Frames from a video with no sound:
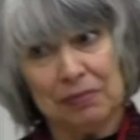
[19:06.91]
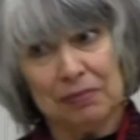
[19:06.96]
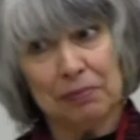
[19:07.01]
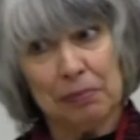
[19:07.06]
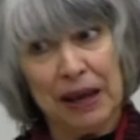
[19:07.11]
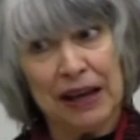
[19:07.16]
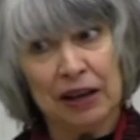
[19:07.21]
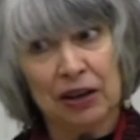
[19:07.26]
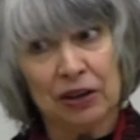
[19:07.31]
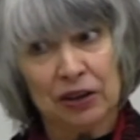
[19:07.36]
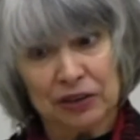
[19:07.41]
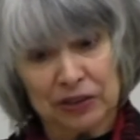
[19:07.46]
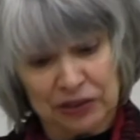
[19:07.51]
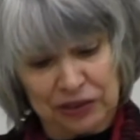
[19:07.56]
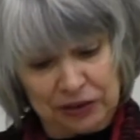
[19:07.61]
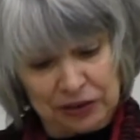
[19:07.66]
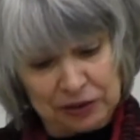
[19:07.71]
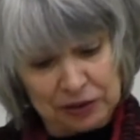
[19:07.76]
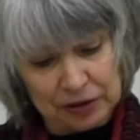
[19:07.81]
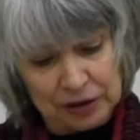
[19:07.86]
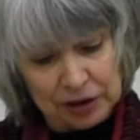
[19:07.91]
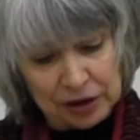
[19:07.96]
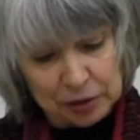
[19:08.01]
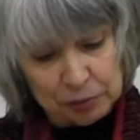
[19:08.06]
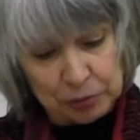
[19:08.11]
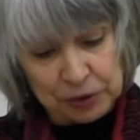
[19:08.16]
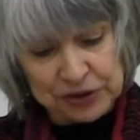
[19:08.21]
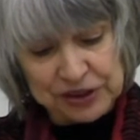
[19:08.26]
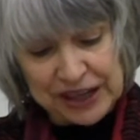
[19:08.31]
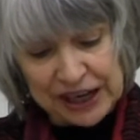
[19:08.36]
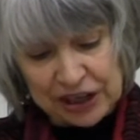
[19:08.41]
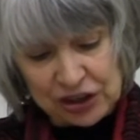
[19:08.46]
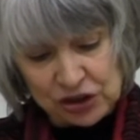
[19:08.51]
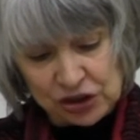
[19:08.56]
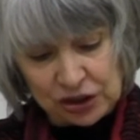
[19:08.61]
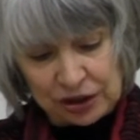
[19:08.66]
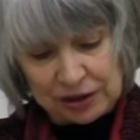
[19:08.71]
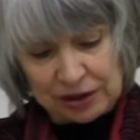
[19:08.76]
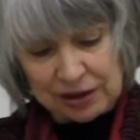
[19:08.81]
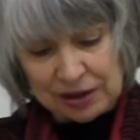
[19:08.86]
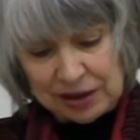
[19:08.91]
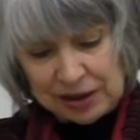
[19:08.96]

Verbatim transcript: balanced predation,